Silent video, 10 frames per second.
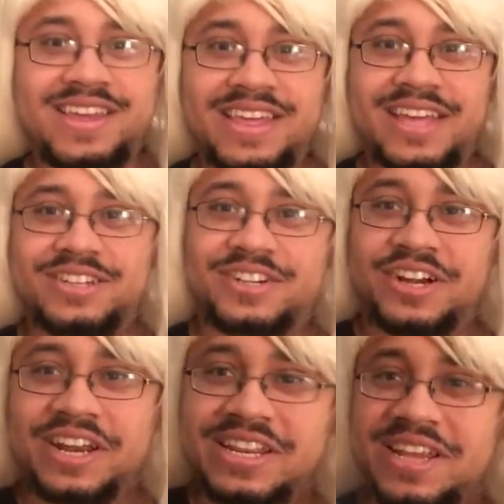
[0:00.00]
that
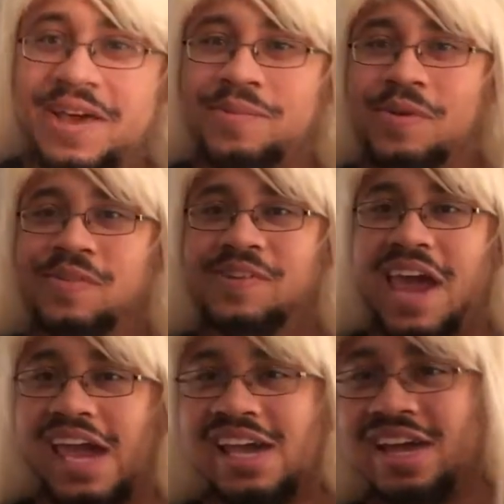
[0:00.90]
Johnny Depp
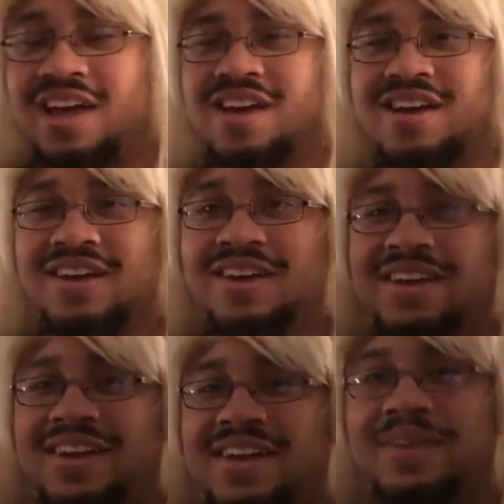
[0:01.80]
movie.
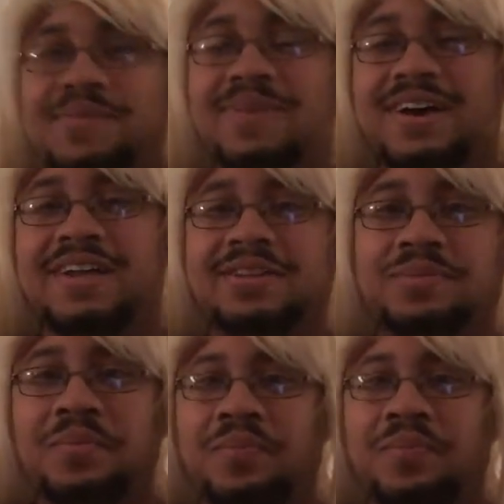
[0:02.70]
But